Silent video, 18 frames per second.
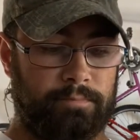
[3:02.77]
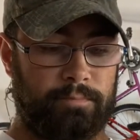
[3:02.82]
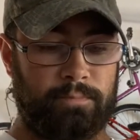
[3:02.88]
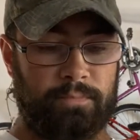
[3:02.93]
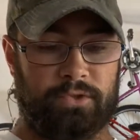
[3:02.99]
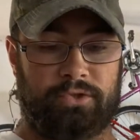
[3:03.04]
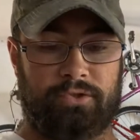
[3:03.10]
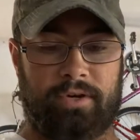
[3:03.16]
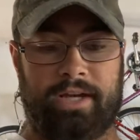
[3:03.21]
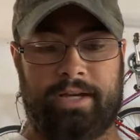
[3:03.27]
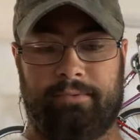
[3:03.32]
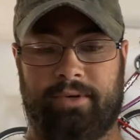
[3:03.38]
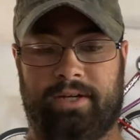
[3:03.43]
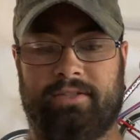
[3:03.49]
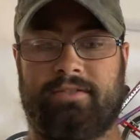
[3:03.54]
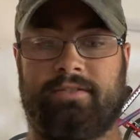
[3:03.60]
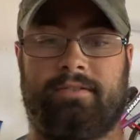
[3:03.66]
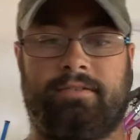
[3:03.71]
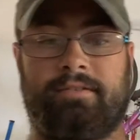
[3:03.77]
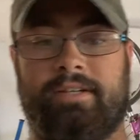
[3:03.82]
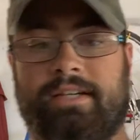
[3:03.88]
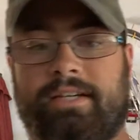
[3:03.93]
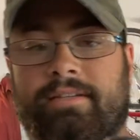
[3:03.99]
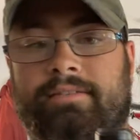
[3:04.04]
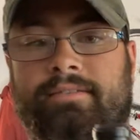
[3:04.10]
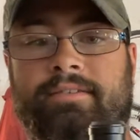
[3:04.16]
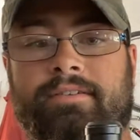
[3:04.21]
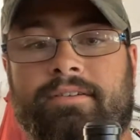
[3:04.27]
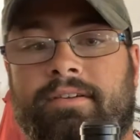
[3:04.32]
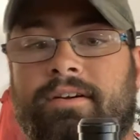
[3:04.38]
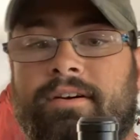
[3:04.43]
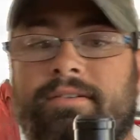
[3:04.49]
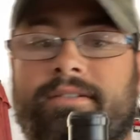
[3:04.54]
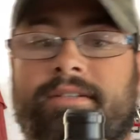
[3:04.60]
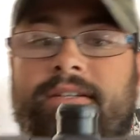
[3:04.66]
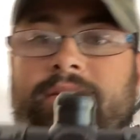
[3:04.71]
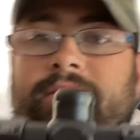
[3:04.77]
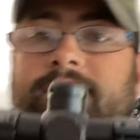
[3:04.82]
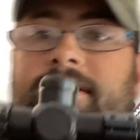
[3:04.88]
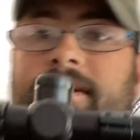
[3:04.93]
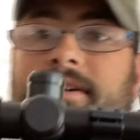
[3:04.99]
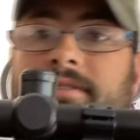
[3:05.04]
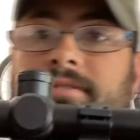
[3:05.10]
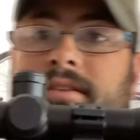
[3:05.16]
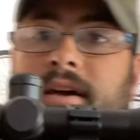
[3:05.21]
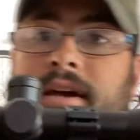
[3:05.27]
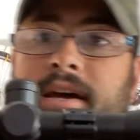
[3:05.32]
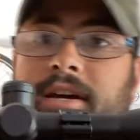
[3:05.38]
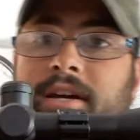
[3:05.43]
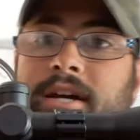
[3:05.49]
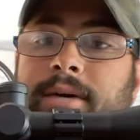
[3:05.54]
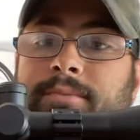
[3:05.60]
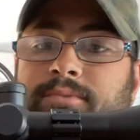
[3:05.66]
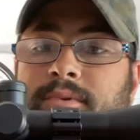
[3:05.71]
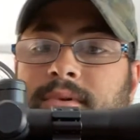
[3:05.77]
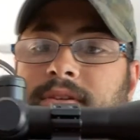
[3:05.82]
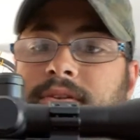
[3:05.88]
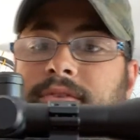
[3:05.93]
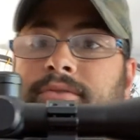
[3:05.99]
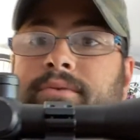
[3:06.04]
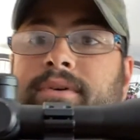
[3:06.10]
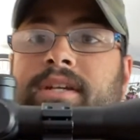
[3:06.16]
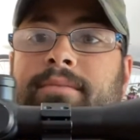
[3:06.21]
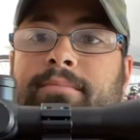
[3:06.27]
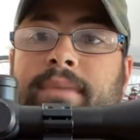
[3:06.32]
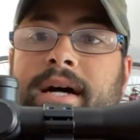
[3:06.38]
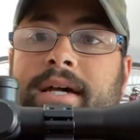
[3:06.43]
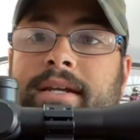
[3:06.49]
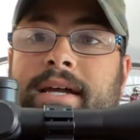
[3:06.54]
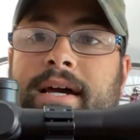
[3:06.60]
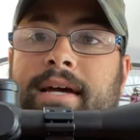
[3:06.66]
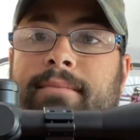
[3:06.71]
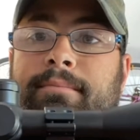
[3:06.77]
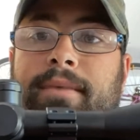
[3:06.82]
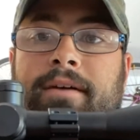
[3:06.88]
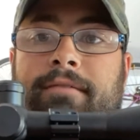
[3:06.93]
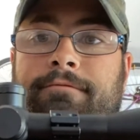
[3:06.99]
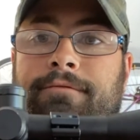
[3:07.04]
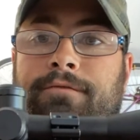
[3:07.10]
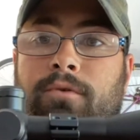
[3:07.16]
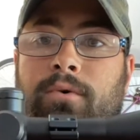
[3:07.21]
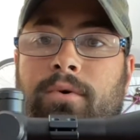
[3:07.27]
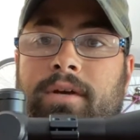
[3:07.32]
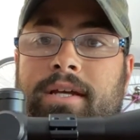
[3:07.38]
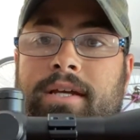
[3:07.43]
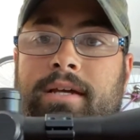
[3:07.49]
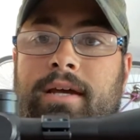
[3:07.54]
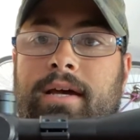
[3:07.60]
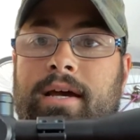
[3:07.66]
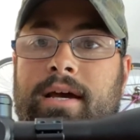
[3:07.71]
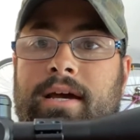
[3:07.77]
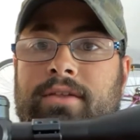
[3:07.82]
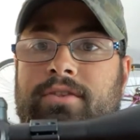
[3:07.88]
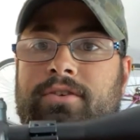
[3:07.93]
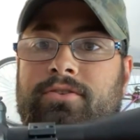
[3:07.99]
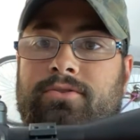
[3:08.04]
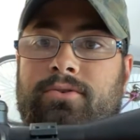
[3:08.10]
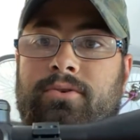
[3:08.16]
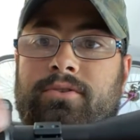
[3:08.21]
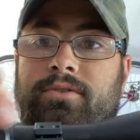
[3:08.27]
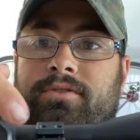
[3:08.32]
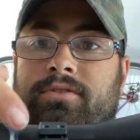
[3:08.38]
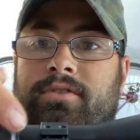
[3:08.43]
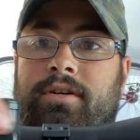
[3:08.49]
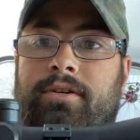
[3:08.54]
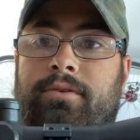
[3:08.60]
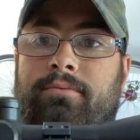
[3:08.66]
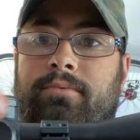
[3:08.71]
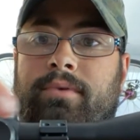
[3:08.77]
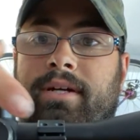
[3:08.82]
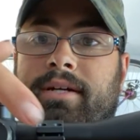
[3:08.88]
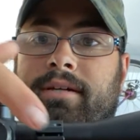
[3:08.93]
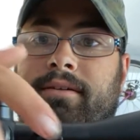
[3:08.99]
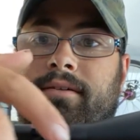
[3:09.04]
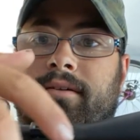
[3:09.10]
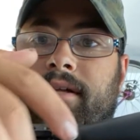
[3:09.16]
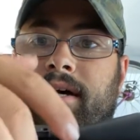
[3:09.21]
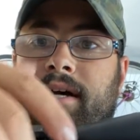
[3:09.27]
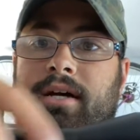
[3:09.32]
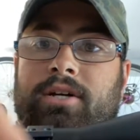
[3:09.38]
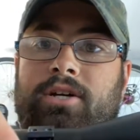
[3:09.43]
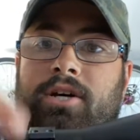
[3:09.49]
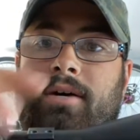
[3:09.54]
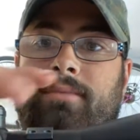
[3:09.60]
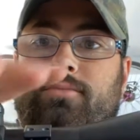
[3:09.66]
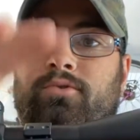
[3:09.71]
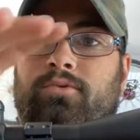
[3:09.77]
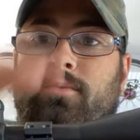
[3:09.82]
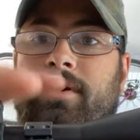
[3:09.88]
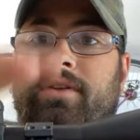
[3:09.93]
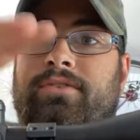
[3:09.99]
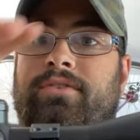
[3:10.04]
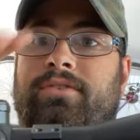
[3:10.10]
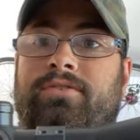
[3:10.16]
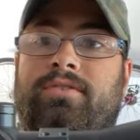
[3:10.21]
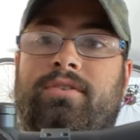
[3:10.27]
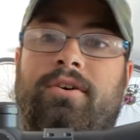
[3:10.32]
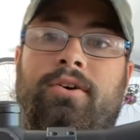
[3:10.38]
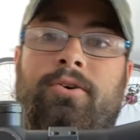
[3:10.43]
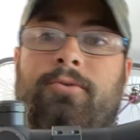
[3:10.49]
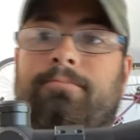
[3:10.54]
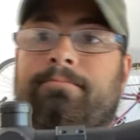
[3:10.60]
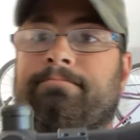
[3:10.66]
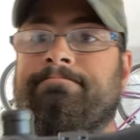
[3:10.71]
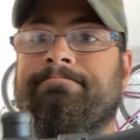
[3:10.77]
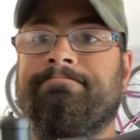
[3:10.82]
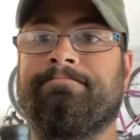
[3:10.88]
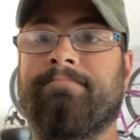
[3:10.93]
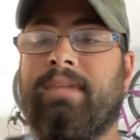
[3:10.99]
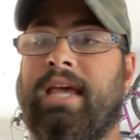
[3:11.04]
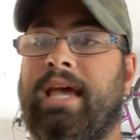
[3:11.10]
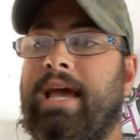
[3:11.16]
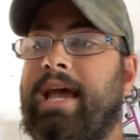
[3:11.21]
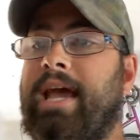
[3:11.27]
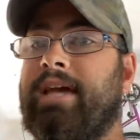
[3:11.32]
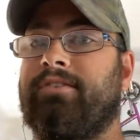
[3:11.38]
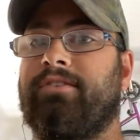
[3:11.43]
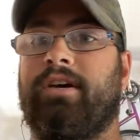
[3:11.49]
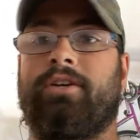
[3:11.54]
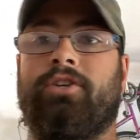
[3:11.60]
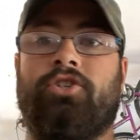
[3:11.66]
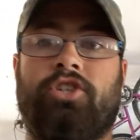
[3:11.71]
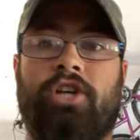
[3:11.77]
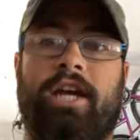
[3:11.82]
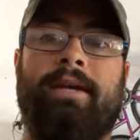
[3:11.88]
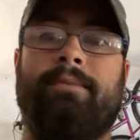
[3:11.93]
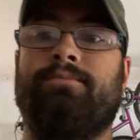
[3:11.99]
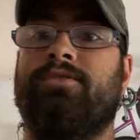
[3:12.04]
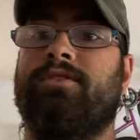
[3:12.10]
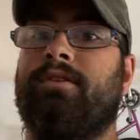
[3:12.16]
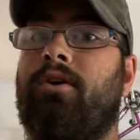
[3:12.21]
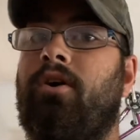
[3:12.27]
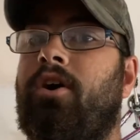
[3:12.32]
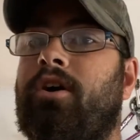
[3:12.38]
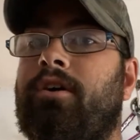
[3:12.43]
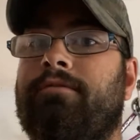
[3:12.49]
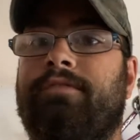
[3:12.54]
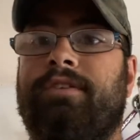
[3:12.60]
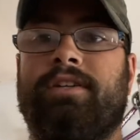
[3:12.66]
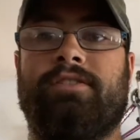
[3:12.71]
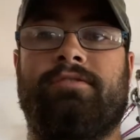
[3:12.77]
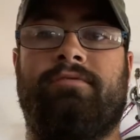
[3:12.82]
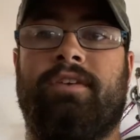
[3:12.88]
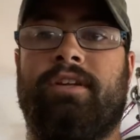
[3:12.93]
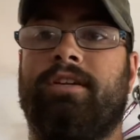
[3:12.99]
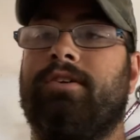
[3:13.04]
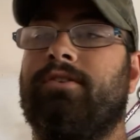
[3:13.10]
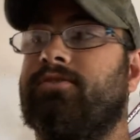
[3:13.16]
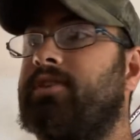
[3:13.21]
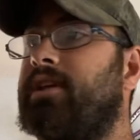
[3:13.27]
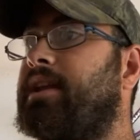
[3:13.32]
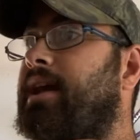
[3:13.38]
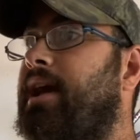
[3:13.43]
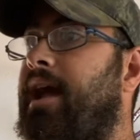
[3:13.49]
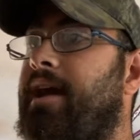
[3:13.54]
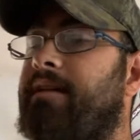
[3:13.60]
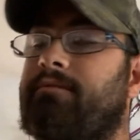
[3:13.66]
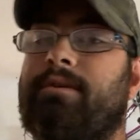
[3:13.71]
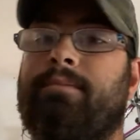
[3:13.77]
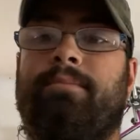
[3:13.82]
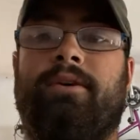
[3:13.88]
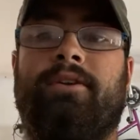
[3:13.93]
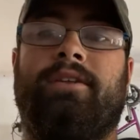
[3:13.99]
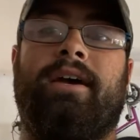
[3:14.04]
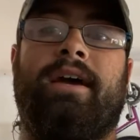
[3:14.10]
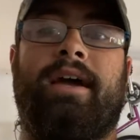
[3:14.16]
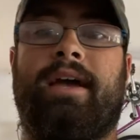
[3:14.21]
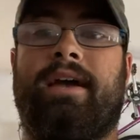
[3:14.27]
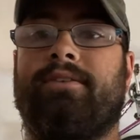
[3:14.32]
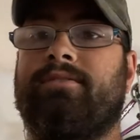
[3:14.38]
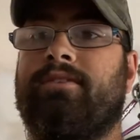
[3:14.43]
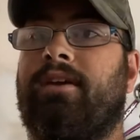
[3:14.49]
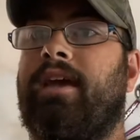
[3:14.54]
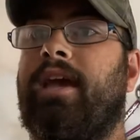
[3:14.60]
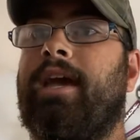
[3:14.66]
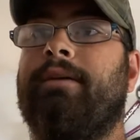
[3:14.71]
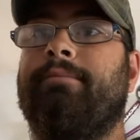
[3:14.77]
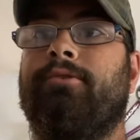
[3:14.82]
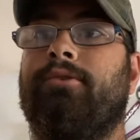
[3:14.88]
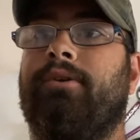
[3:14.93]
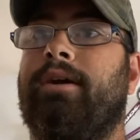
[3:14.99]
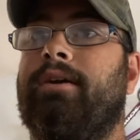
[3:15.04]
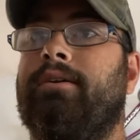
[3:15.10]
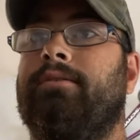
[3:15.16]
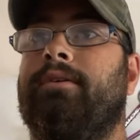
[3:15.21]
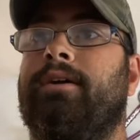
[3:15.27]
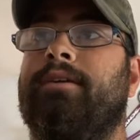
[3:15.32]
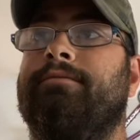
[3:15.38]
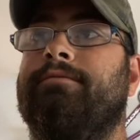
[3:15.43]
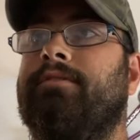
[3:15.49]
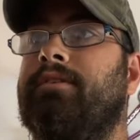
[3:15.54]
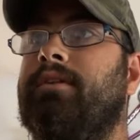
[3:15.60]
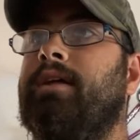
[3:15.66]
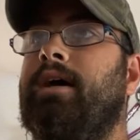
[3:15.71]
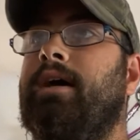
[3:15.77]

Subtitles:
So anyways, getting the gun details, comes with a 3x9x40. This whole entire rail comes with the scope. And like James, all of his videos and everybody that has a Gamo air rifle,